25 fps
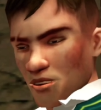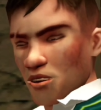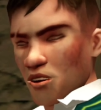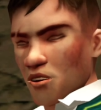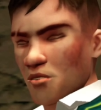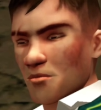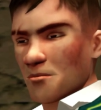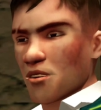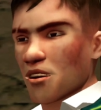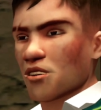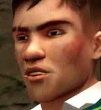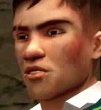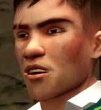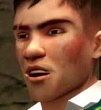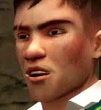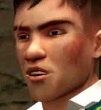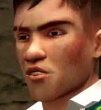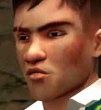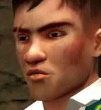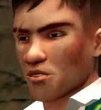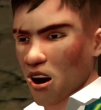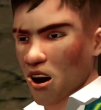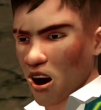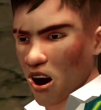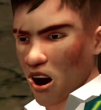Listen to
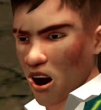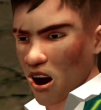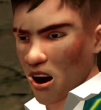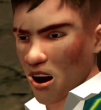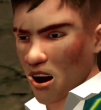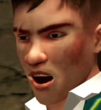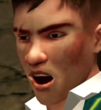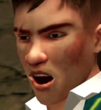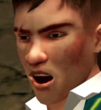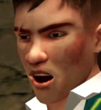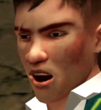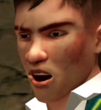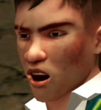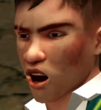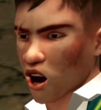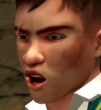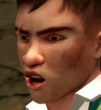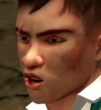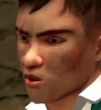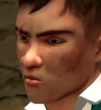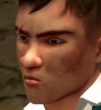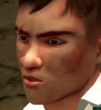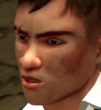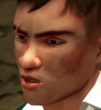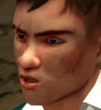me, tough guy.
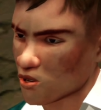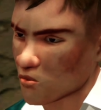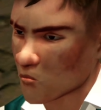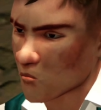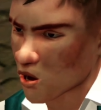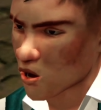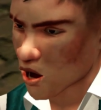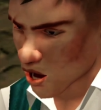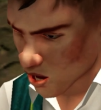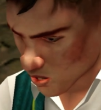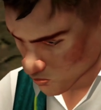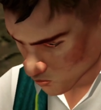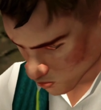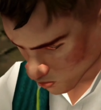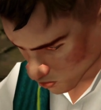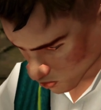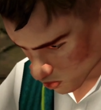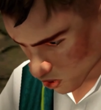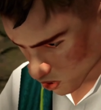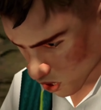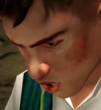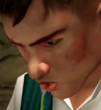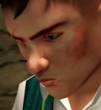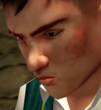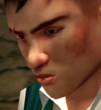You just
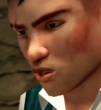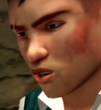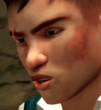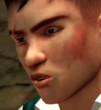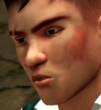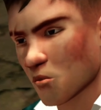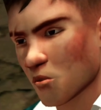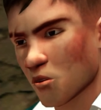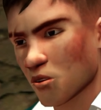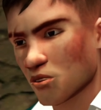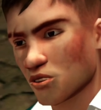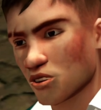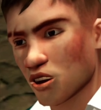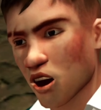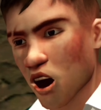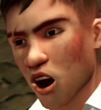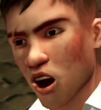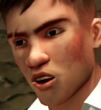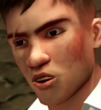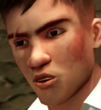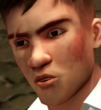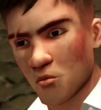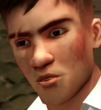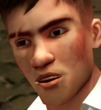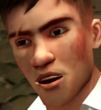arrived at the toughest school
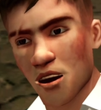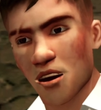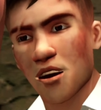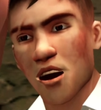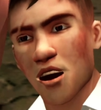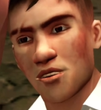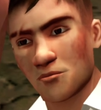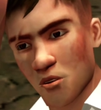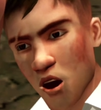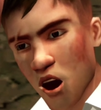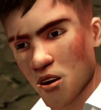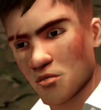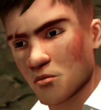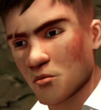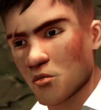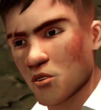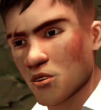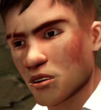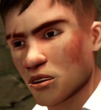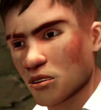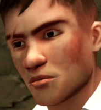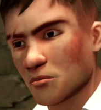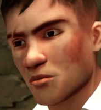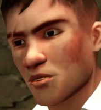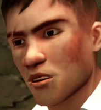in the country, and I'm
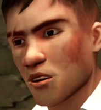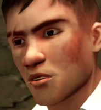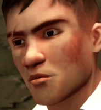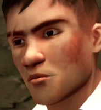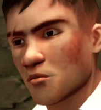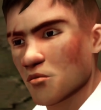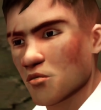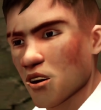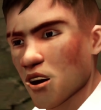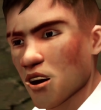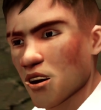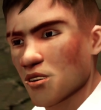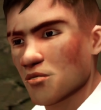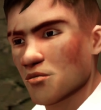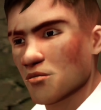offering to be your